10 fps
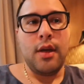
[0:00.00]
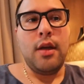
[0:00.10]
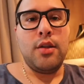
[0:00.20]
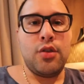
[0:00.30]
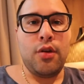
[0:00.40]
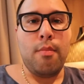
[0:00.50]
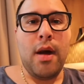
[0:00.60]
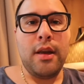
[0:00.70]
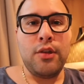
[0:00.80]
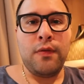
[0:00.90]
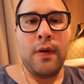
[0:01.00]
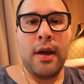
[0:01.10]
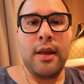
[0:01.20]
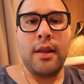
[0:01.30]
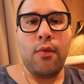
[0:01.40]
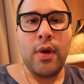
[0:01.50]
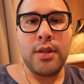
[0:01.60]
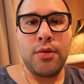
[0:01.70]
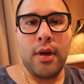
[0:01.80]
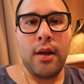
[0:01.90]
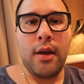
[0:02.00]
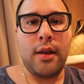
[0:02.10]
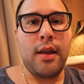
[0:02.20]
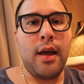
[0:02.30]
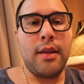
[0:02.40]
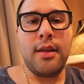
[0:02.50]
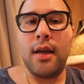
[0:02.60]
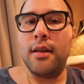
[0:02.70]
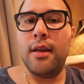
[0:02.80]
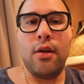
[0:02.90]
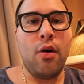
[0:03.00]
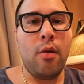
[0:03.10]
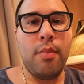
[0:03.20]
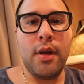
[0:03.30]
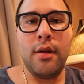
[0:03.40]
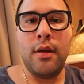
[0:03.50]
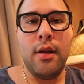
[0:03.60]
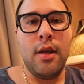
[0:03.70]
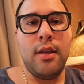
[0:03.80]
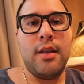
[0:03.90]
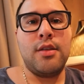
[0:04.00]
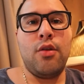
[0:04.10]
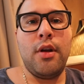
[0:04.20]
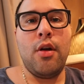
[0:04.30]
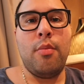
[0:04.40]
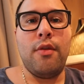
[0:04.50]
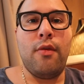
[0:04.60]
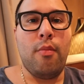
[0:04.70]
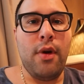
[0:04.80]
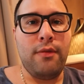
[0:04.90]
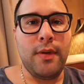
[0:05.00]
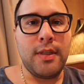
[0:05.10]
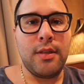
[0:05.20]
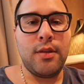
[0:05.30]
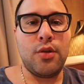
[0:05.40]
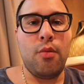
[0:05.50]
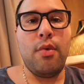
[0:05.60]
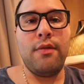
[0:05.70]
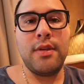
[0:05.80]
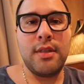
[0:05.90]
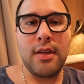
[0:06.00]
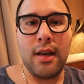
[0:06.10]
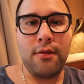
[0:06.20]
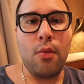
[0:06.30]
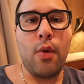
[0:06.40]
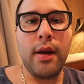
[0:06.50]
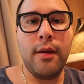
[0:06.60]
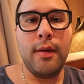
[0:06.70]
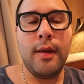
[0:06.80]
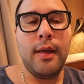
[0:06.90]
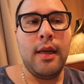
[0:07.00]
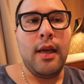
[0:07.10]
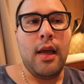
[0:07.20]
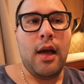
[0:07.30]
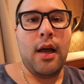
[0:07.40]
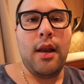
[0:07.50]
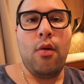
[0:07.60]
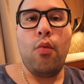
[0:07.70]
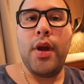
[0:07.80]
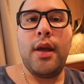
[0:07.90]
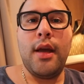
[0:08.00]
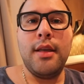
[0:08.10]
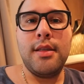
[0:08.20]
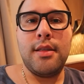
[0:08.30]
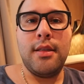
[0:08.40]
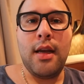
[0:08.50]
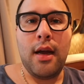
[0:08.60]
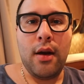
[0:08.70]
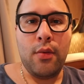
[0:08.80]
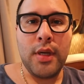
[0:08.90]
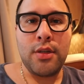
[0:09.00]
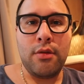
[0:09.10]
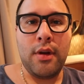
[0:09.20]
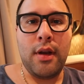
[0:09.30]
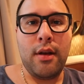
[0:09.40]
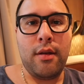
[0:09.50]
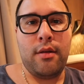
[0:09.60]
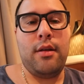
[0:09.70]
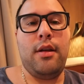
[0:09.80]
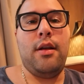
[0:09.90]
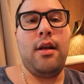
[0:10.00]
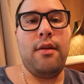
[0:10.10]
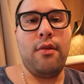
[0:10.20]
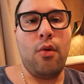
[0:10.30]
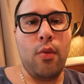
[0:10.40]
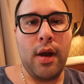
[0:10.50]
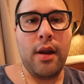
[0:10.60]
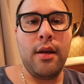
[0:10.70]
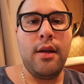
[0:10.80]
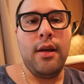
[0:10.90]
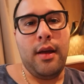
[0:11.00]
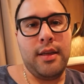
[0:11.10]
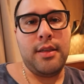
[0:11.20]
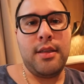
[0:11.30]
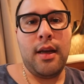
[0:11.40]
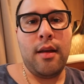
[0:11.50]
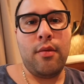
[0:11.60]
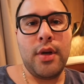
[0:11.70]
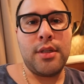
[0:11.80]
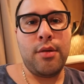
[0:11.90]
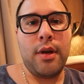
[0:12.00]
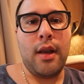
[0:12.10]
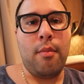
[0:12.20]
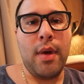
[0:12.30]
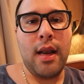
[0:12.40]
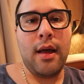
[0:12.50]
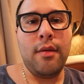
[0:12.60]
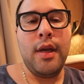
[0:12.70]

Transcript: so Monday to Friday, the restaurant and the night time, they're not open. There's only open for breakfast. So breakfast is in level one. And in weekends, the restaurant in, in level one is Italian restaurant La Bella.